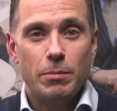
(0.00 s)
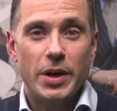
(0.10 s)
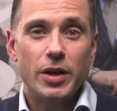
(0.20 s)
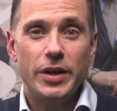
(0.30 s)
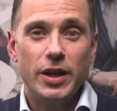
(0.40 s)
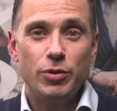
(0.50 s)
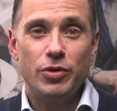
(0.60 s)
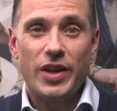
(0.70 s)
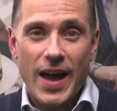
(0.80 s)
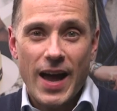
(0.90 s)
Michael
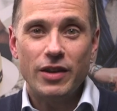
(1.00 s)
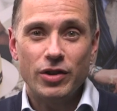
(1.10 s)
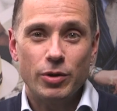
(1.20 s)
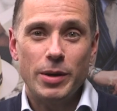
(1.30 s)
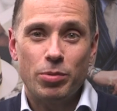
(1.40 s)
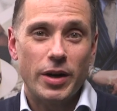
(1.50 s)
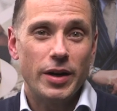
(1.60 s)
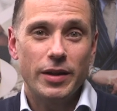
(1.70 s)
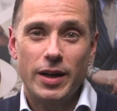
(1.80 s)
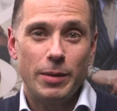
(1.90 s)
Andrews has a great
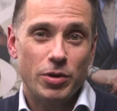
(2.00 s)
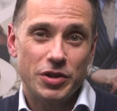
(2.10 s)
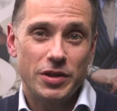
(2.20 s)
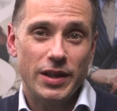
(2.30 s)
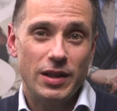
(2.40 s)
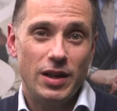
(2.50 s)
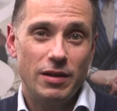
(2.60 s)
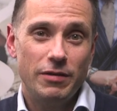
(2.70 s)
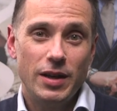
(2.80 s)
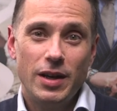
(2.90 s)
product that I personally
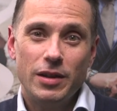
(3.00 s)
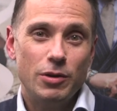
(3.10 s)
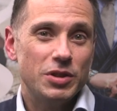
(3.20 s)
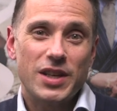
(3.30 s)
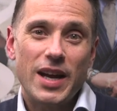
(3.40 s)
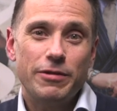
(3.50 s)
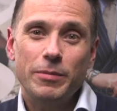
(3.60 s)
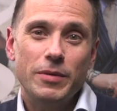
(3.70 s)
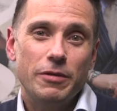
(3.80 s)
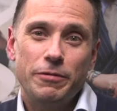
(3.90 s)
love, though aside
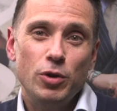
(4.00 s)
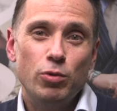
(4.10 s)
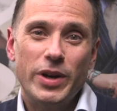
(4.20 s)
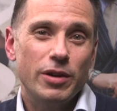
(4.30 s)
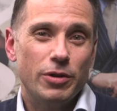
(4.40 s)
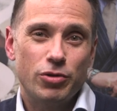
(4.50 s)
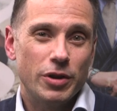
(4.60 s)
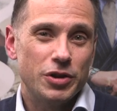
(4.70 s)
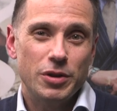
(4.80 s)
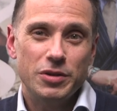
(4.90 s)
from the few regular
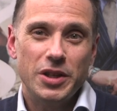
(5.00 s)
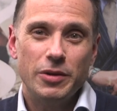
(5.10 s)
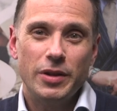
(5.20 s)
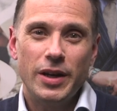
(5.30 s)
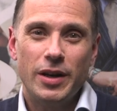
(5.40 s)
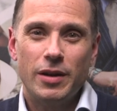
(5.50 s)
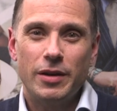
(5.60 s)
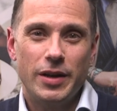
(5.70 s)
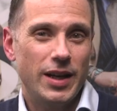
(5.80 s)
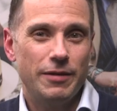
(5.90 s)
trunk shows here and there
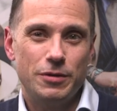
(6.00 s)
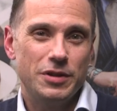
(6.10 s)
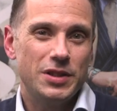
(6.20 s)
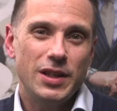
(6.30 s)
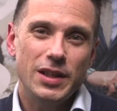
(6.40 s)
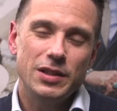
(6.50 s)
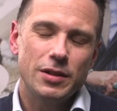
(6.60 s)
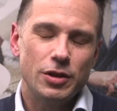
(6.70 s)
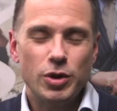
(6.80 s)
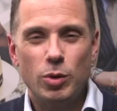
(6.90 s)
and a handful of cities and
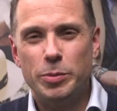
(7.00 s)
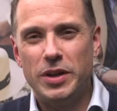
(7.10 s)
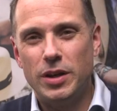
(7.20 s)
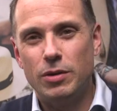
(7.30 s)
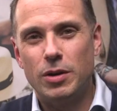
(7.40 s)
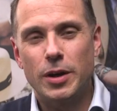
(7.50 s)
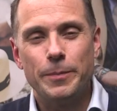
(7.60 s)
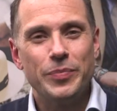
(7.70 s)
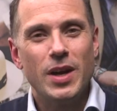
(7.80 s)
the showroom in New York,